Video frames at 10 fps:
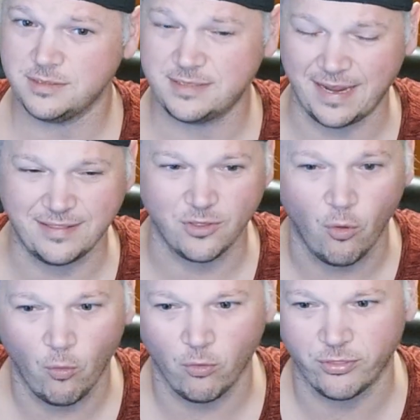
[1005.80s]
take the
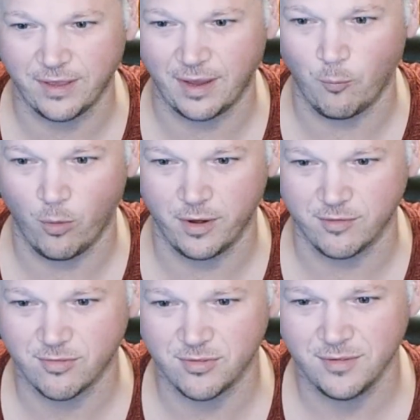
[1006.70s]
whole thing at
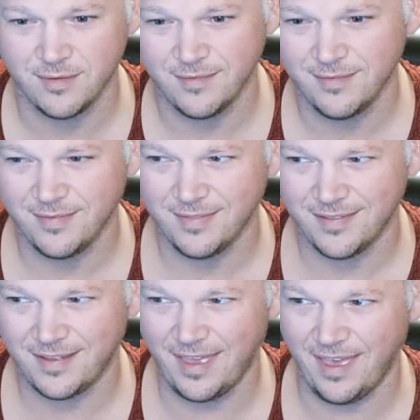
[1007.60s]
once.
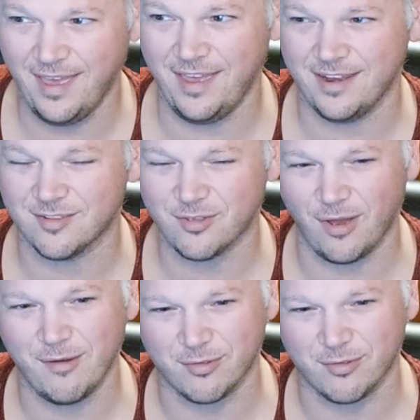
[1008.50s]
And so I